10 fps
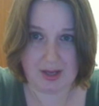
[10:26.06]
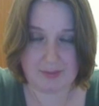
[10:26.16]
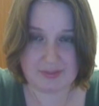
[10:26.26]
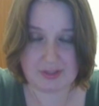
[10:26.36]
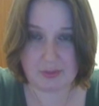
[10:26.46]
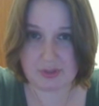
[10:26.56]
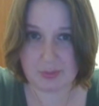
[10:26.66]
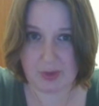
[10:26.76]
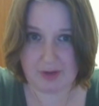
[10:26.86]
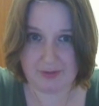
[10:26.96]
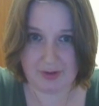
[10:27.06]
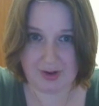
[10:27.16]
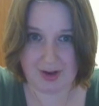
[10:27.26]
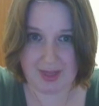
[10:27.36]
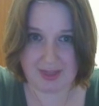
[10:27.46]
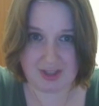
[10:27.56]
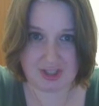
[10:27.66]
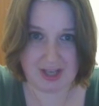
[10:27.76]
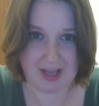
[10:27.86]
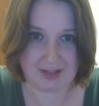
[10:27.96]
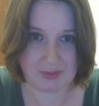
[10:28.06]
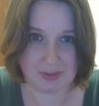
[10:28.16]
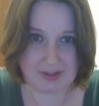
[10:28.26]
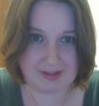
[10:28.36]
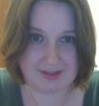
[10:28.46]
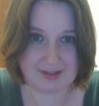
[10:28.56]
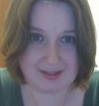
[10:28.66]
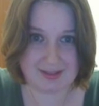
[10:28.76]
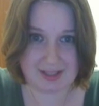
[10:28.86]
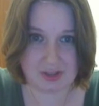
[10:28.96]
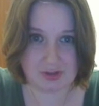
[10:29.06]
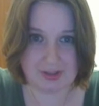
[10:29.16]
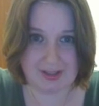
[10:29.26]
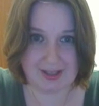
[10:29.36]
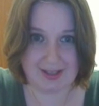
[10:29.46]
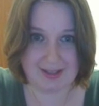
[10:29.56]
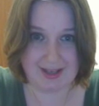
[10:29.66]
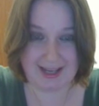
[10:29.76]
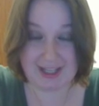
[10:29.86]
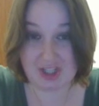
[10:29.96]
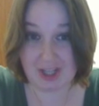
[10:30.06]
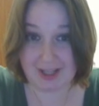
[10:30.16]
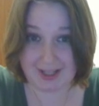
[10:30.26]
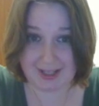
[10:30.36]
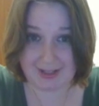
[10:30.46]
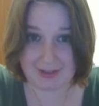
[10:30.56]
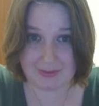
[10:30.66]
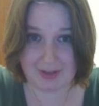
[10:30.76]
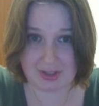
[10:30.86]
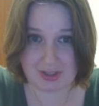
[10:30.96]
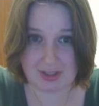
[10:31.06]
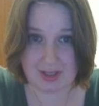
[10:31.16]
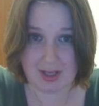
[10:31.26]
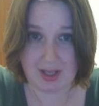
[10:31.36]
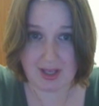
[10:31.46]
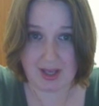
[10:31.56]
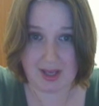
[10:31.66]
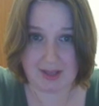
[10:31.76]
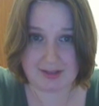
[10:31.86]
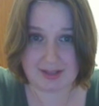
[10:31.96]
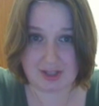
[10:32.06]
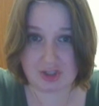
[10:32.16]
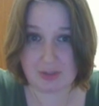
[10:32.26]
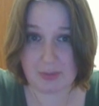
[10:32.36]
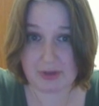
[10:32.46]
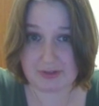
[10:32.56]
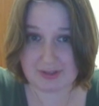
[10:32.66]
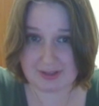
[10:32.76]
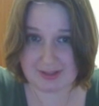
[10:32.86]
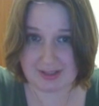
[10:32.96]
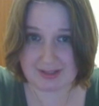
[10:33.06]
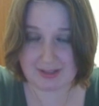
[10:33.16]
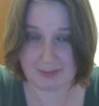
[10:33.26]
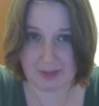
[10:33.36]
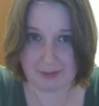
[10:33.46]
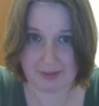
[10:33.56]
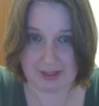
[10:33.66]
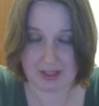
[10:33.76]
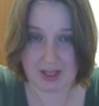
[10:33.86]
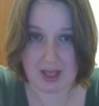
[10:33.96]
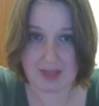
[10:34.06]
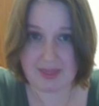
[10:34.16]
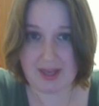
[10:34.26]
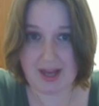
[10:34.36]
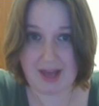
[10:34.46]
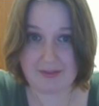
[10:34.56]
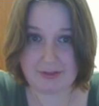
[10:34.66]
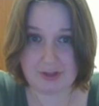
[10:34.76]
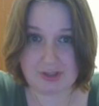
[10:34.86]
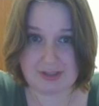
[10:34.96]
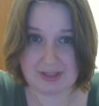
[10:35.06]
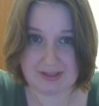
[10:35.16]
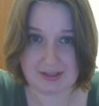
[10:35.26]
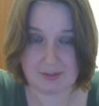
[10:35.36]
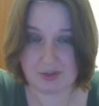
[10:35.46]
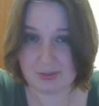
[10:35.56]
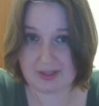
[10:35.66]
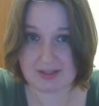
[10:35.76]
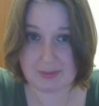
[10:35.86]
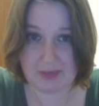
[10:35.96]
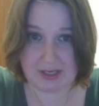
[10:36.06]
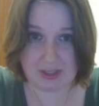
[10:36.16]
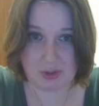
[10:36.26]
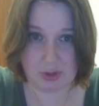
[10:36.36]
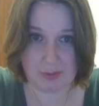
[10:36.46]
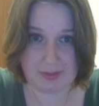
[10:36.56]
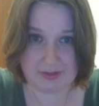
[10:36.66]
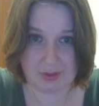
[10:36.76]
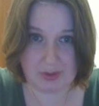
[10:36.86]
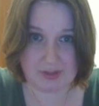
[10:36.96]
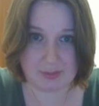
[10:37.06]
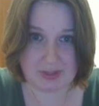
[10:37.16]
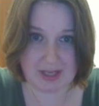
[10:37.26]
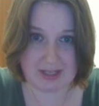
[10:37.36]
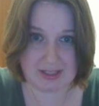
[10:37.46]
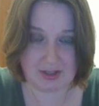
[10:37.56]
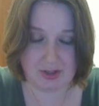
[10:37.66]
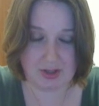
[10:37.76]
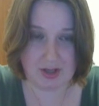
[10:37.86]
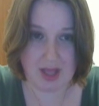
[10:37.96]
someone to pray for her, and then she has what is essentially an angelic intervention, as she appears to see it in my reading. That after she sees him, she begins speaking to him as though he's protecting her,